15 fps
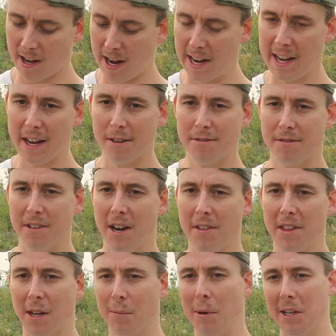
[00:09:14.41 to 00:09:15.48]
I have
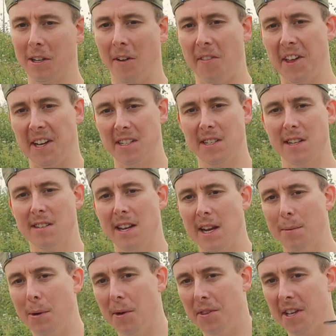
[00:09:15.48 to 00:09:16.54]
nothing but good things to
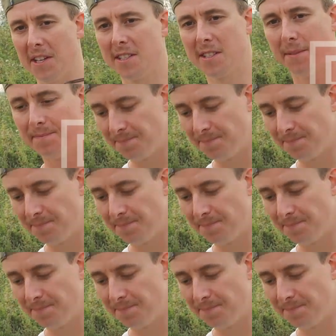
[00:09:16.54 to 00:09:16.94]
say about this.